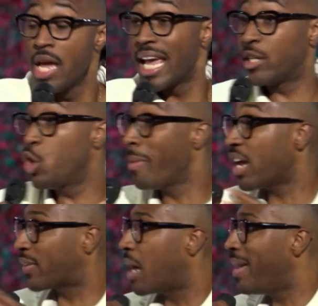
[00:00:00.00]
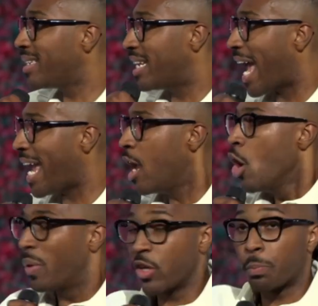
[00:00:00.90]
And you may have come in today
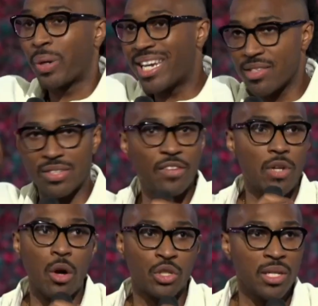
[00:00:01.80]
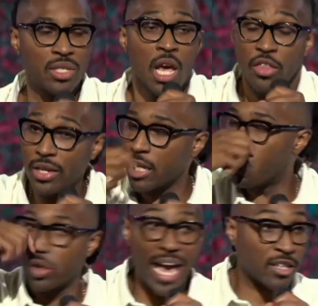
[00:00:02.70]
with your preconceived notions thinking,
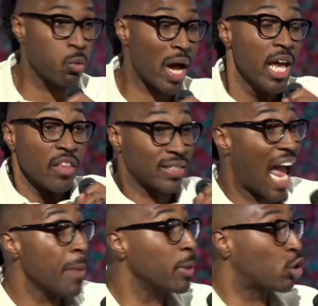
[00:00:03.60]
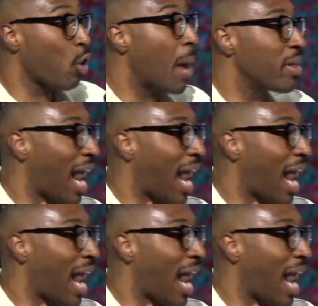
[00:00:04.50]
well, guess what? The type of trauma that